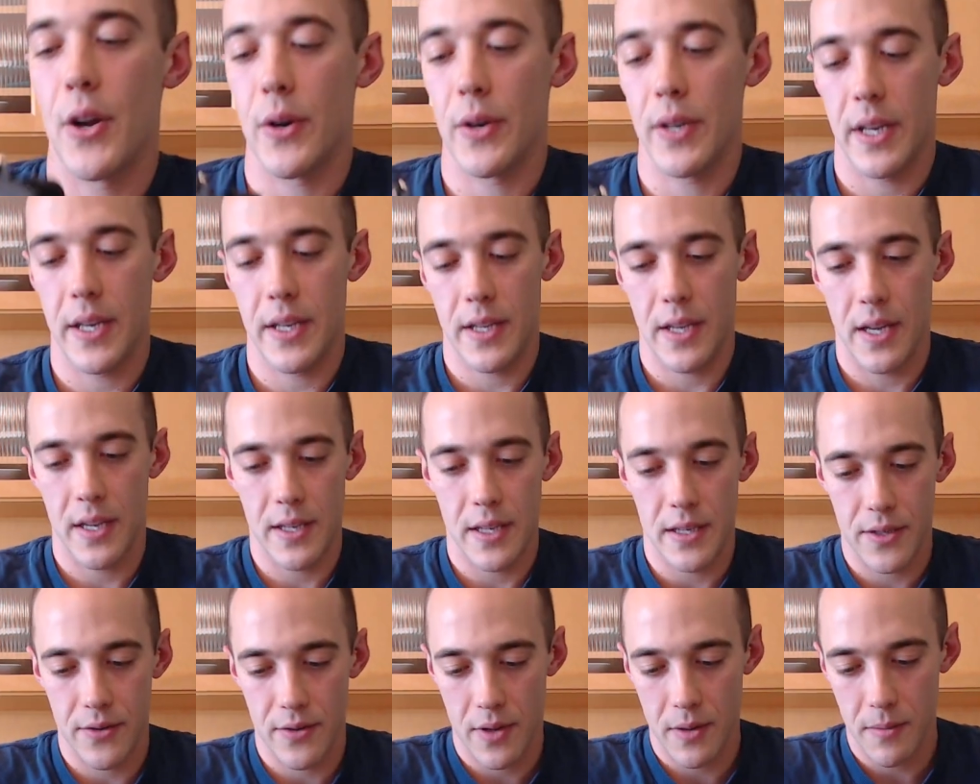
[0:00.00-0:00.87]
it
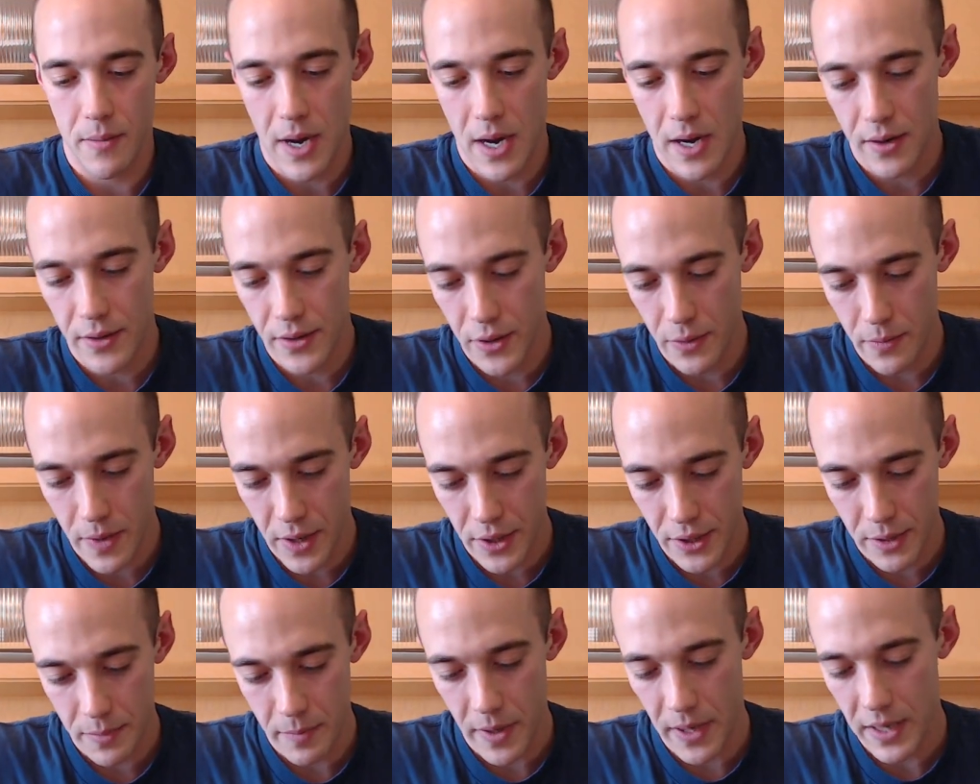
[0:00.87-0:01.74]
doesn't really matter too
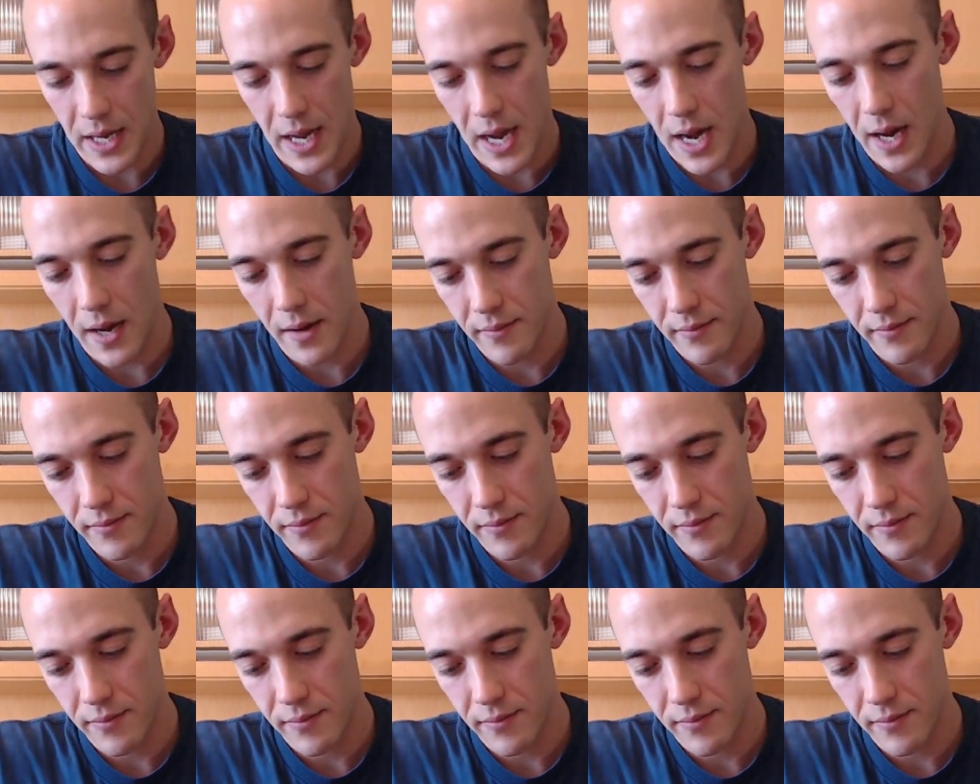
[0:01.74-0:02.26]
much, but yeah,